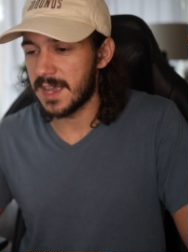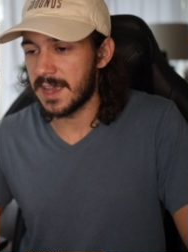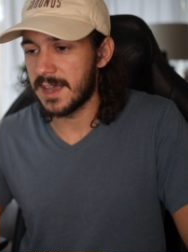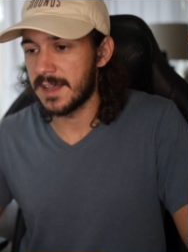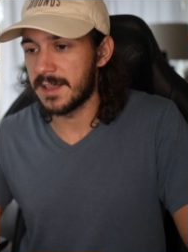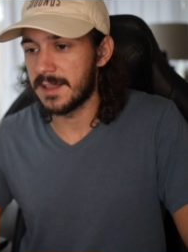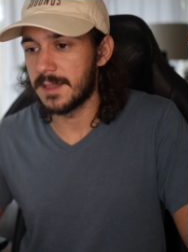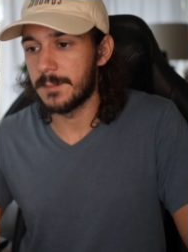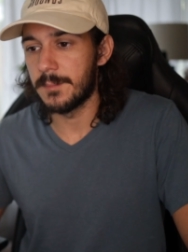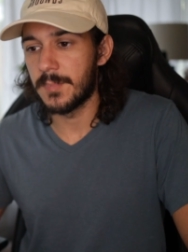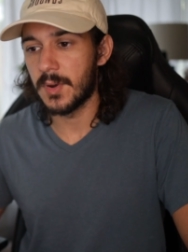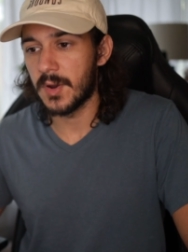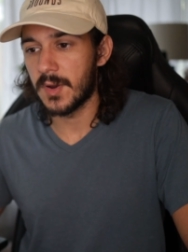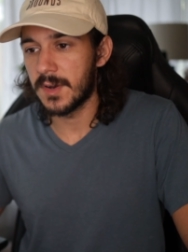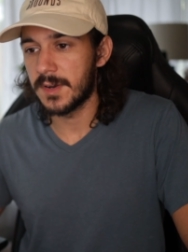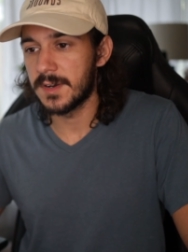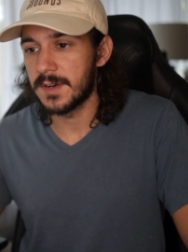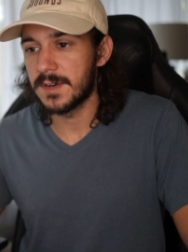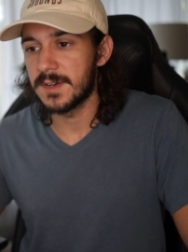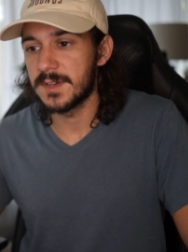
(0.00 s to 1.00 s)
and the
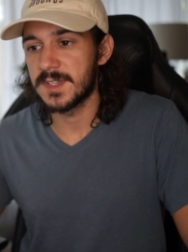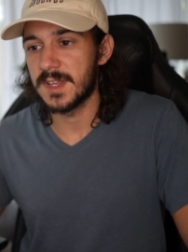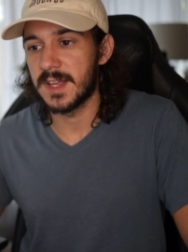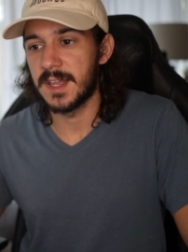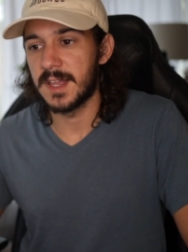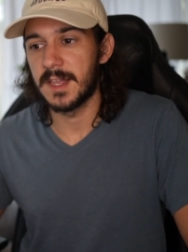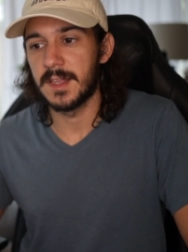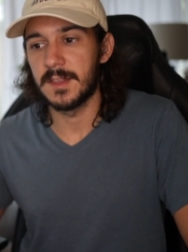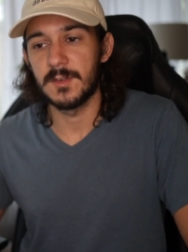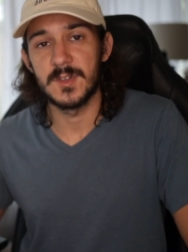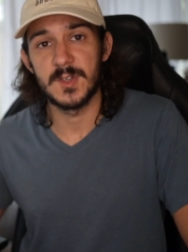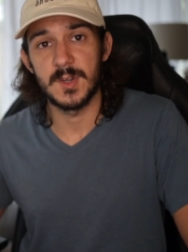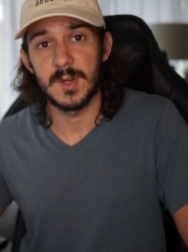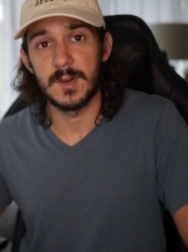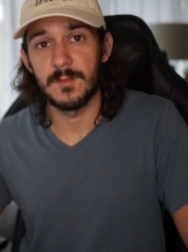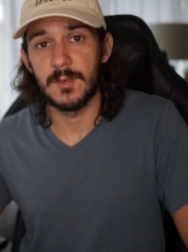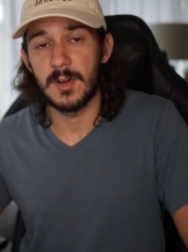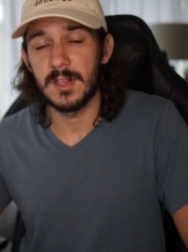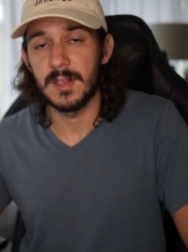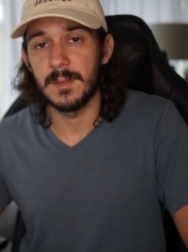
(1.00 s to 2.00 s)
burns and the
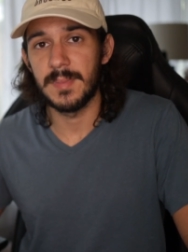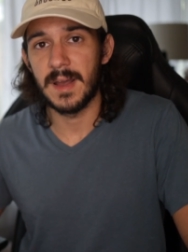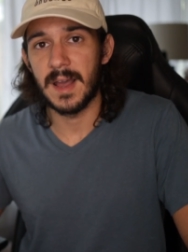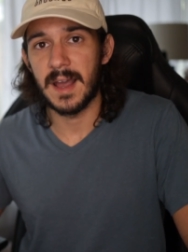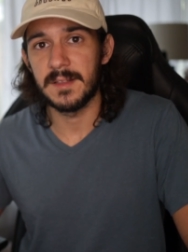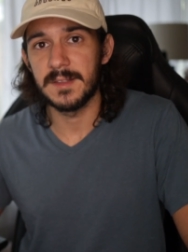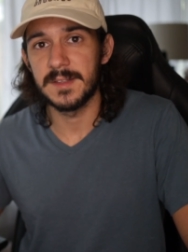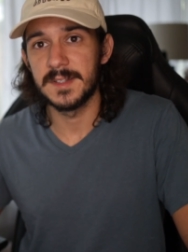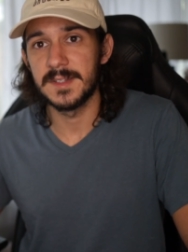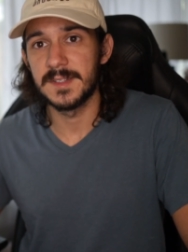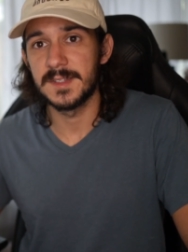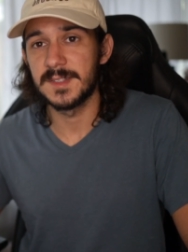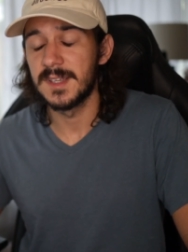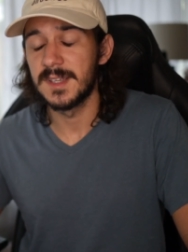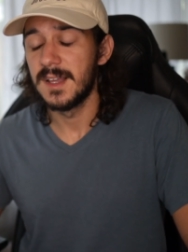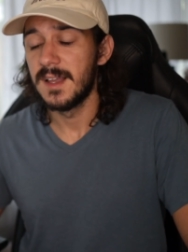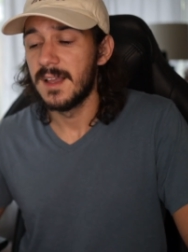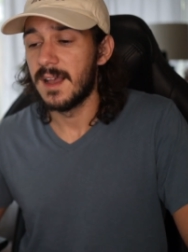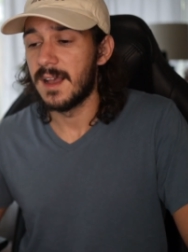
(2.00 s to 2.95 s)
reserve wallet balance.